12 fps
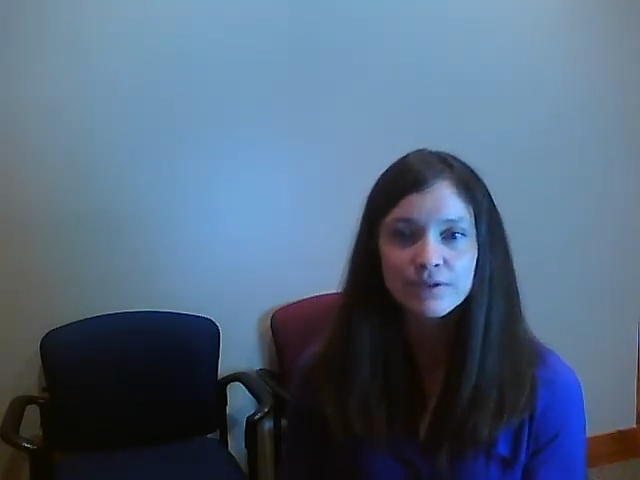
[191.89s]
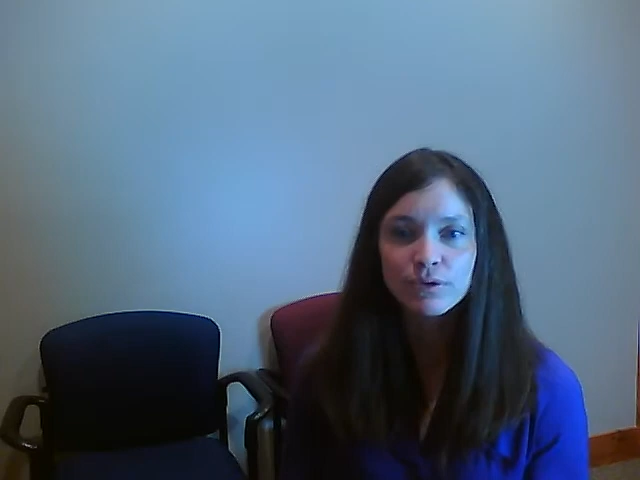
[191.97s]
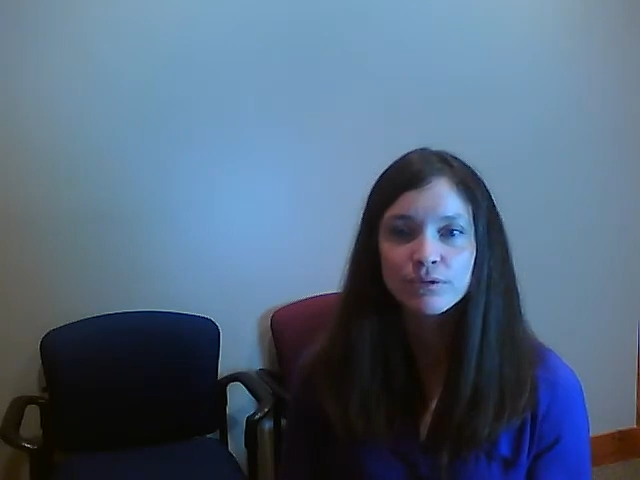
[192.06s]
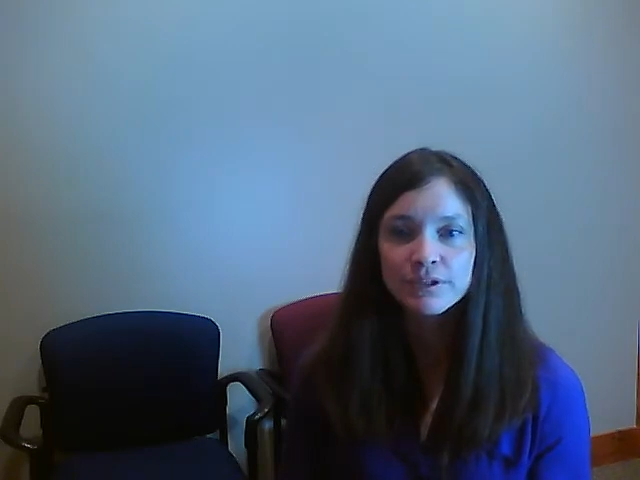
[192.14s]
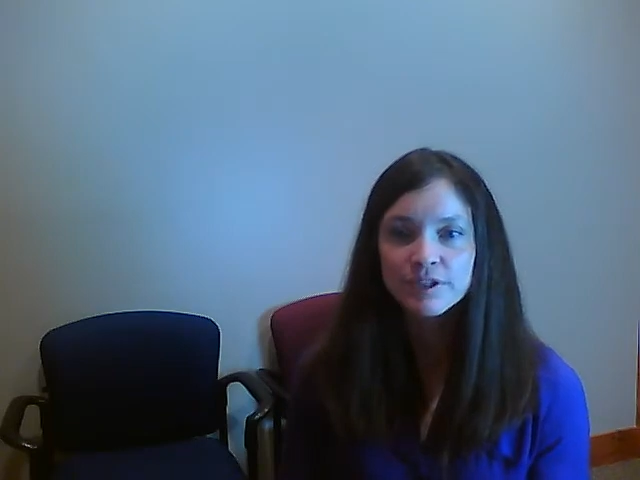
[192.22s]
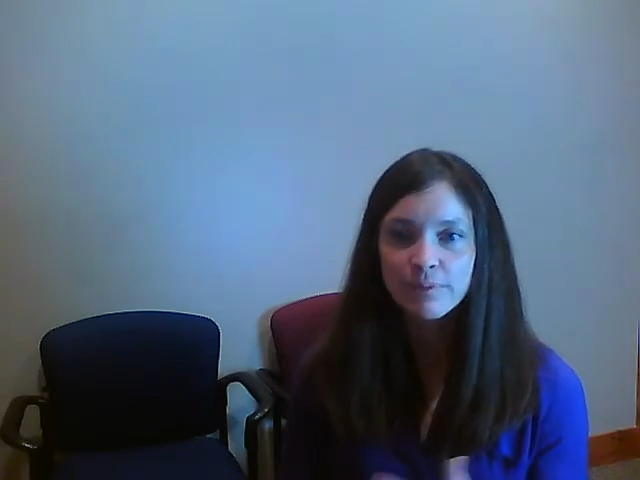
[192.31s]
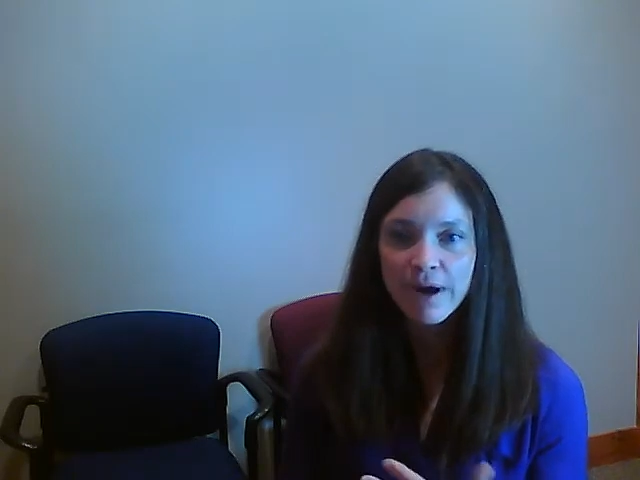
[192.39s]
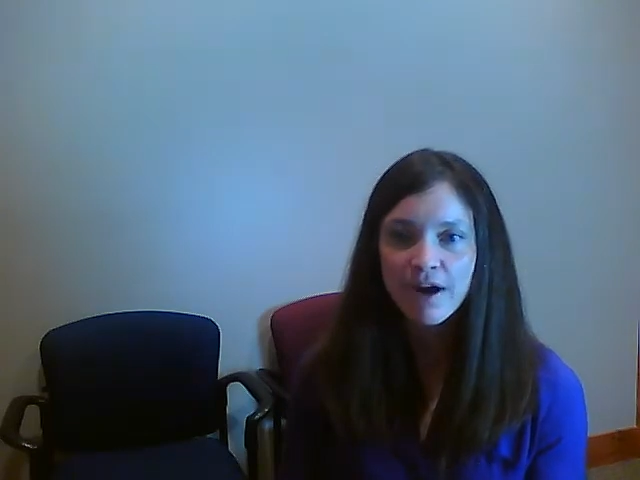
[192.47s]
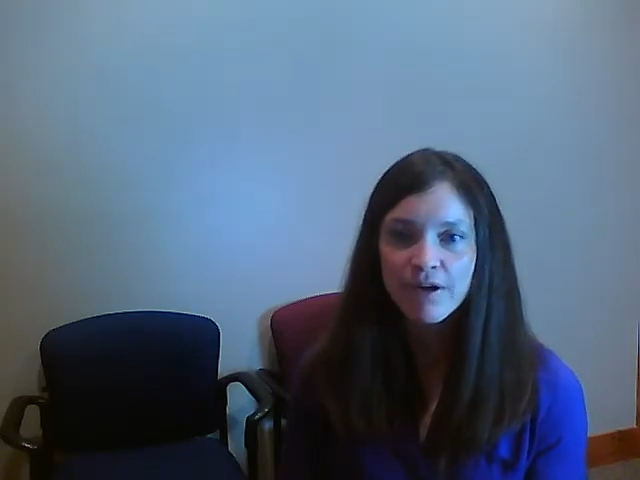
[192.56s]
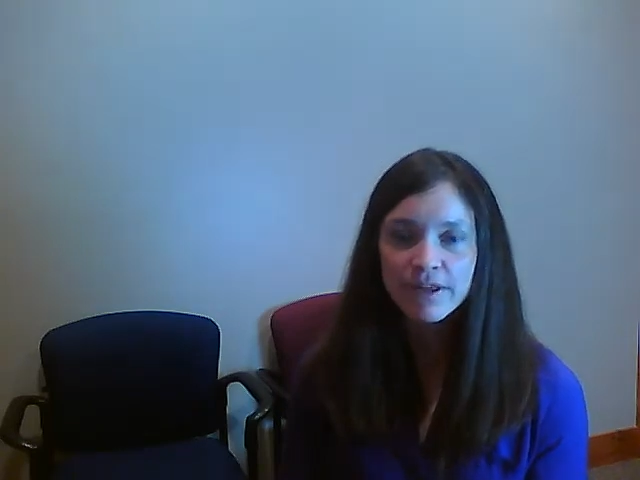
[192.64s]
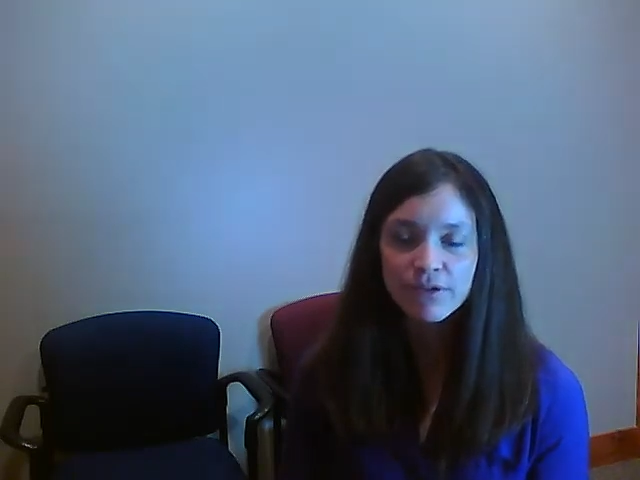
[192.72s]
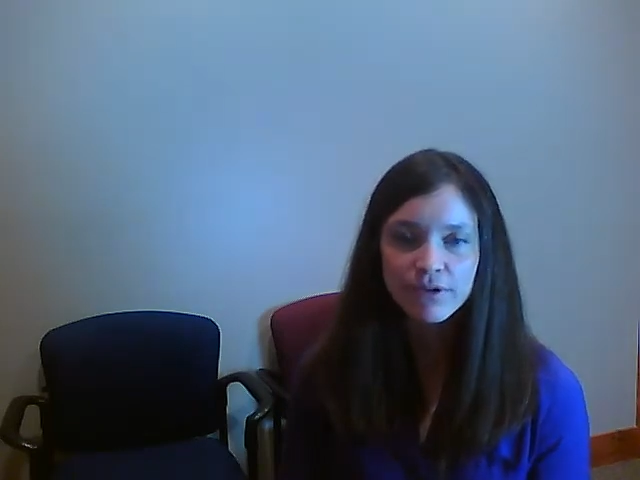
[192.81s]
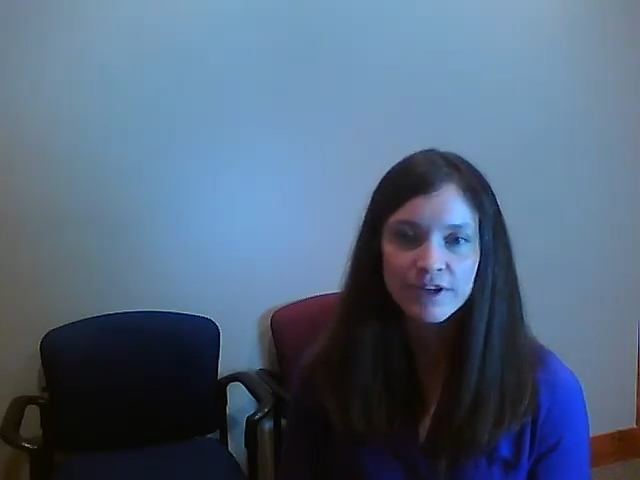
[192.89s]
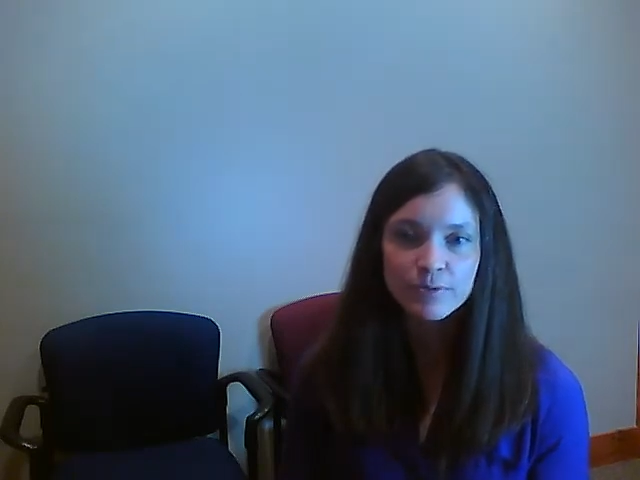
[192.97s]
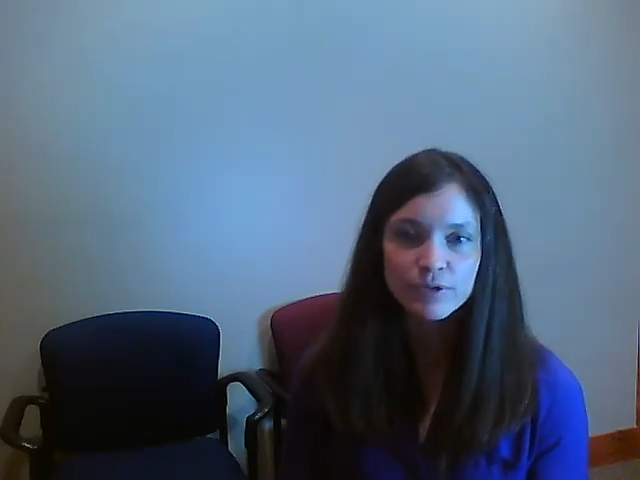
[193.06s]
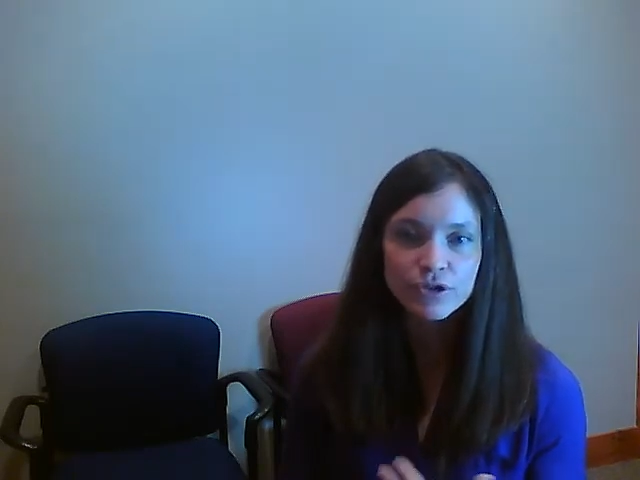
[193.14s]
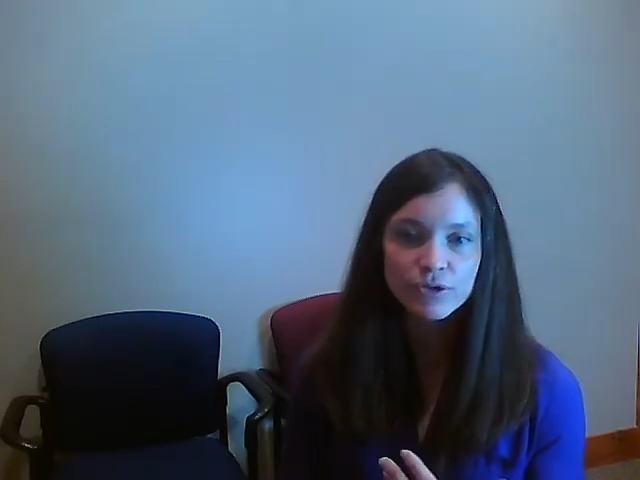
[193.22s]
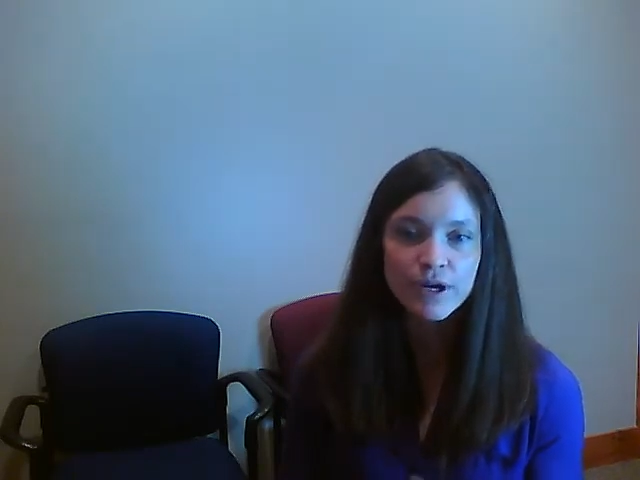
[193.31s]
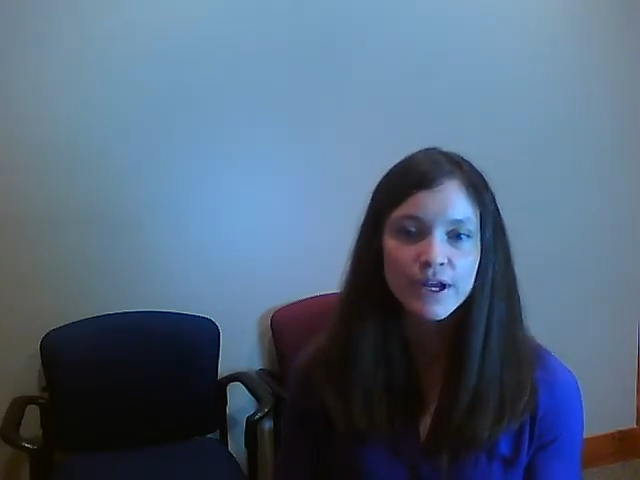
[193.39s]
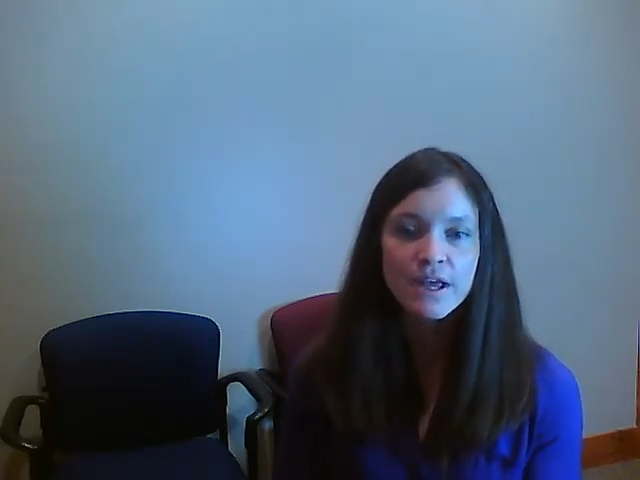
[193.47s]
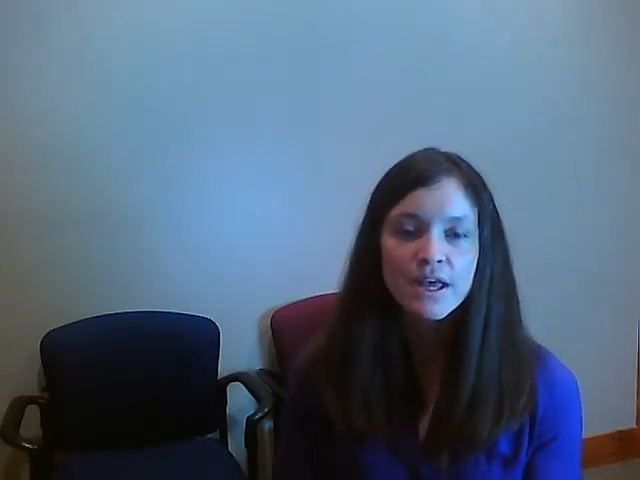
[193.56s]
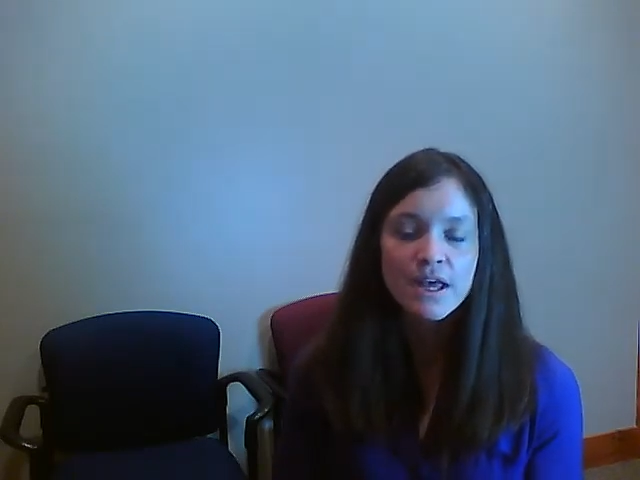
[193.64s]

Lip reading: we're respiring, the respiratory